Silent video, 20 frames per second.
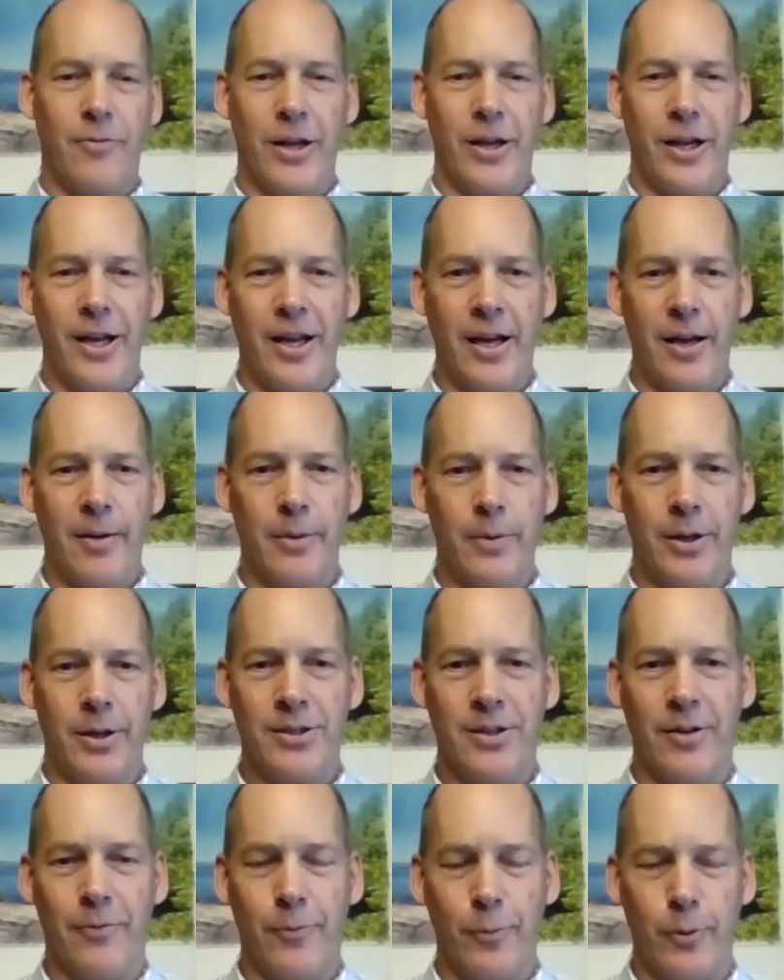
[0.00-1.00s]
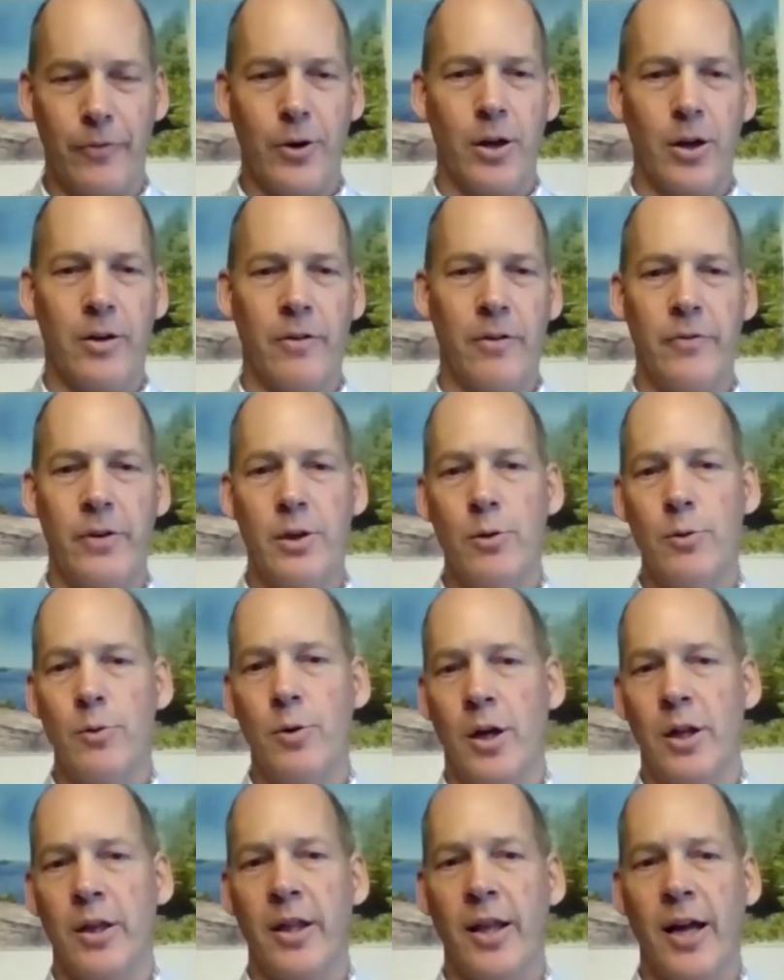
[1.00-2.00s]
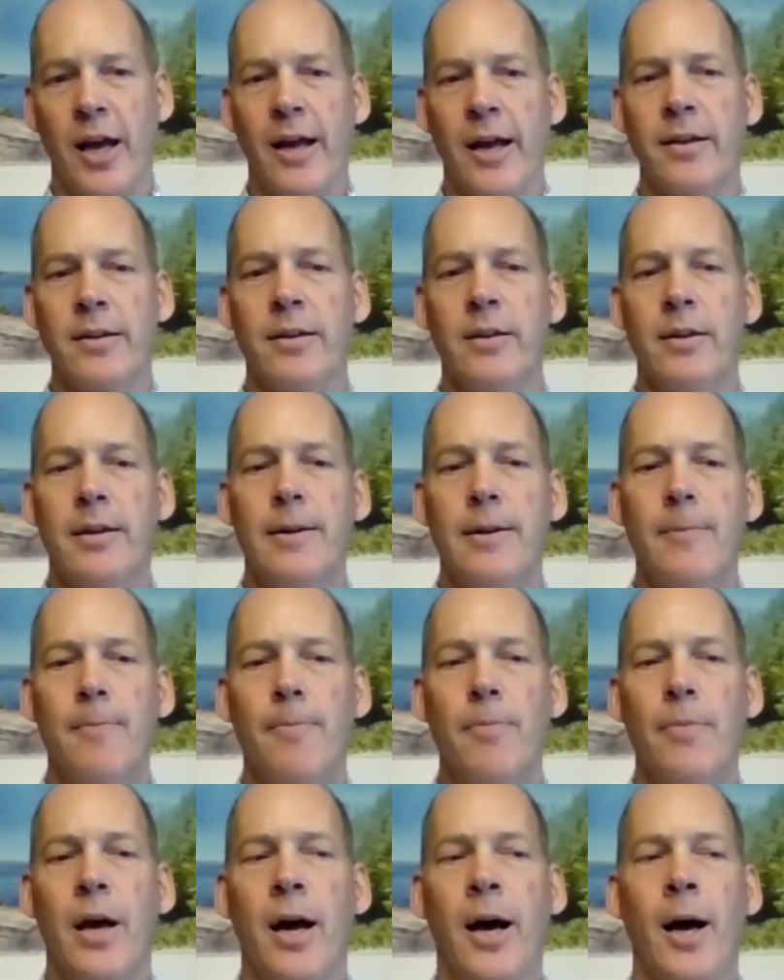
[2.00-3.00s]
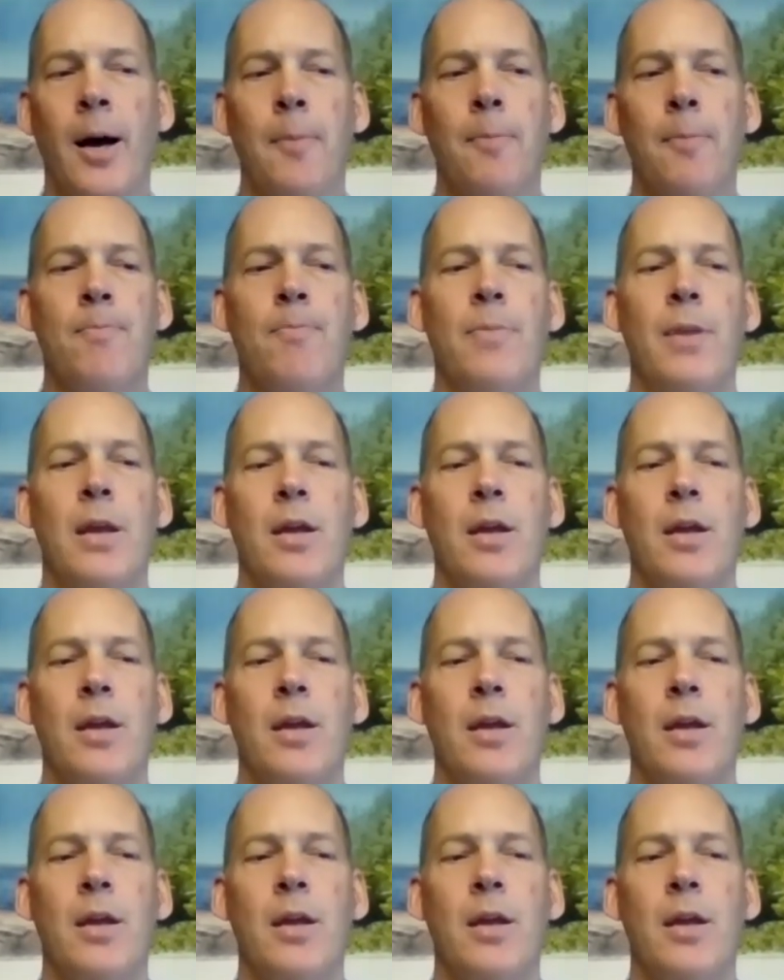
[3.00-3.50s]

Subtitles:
am, and as if we've got a view on that. Um,